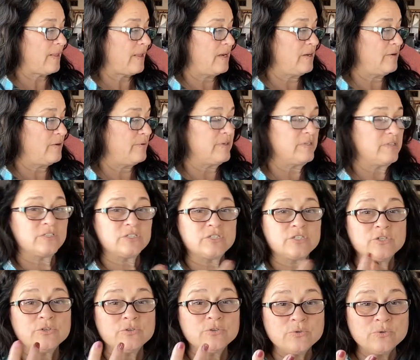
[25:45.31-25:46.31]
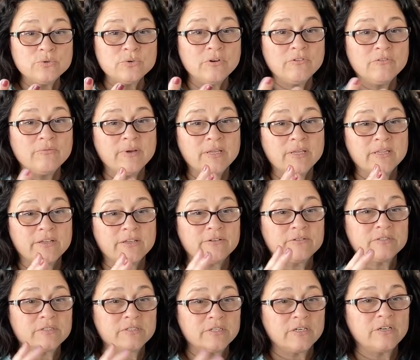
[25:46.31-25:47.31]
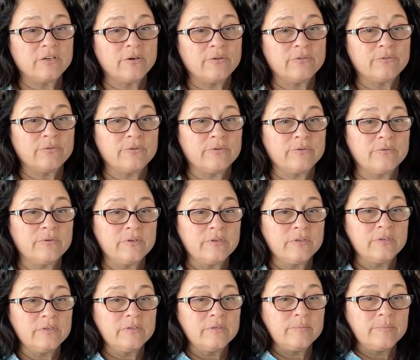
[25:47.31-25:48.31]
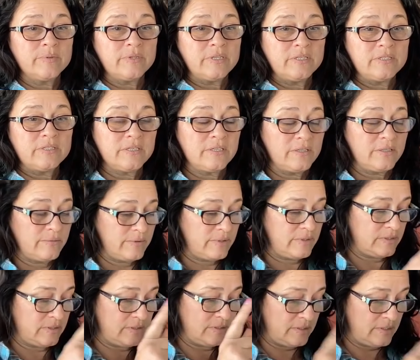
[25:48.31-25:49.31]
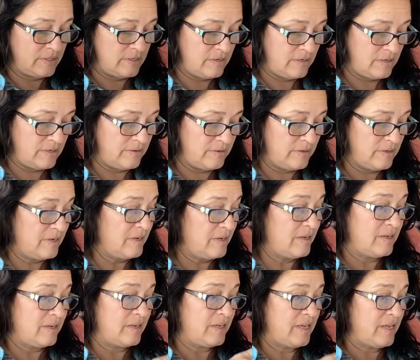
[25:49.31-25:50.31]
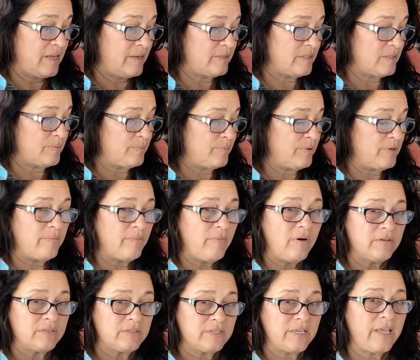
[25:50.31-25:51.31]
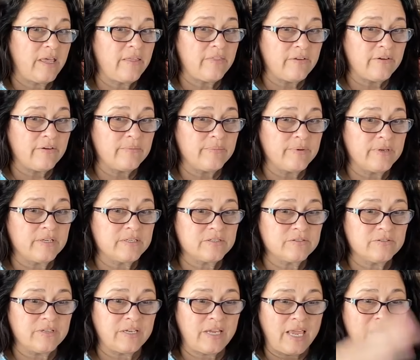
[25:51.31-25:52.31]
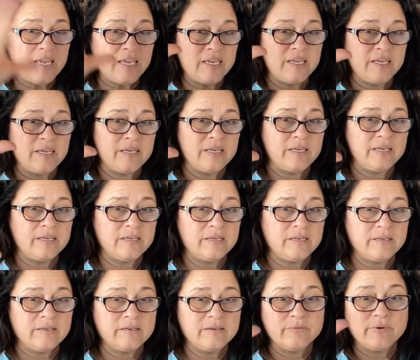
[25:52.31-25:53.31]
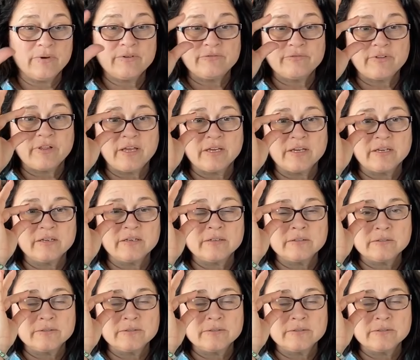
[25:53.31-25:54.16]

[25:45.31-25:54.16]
Anyways, two of my letters did go through, but these other ones did not. Can't just put them all together because they're like, hey, red flag.